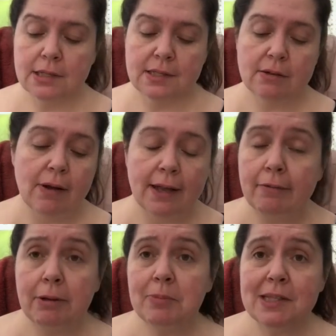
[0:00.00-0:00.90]
So
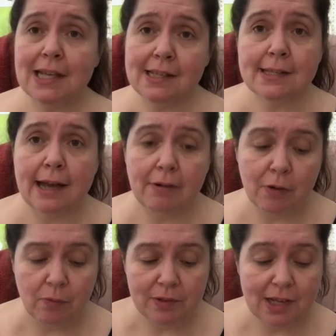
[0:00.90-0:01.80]
anyway, but that's
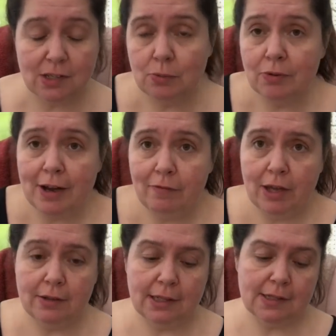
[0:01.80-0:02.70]
how it, that's where I
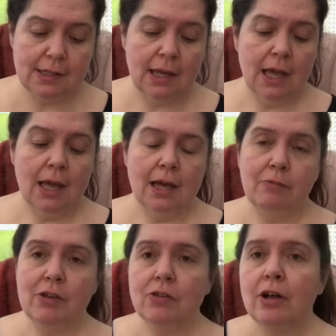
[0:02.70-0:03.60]
found these
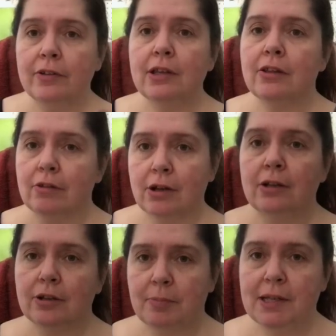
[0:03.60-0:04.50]
with all the other
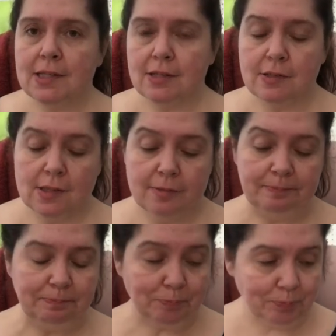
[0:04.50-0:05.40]
colored pencils
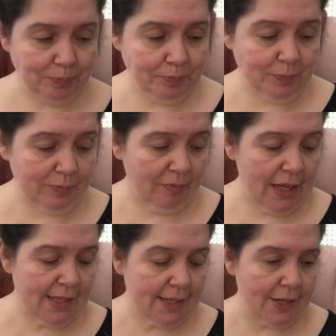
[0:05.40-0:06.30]

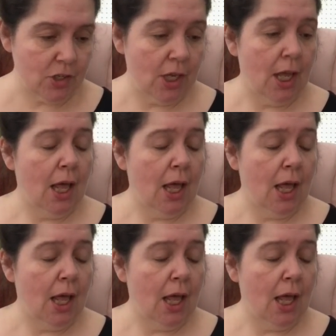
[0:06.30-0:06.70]
and such.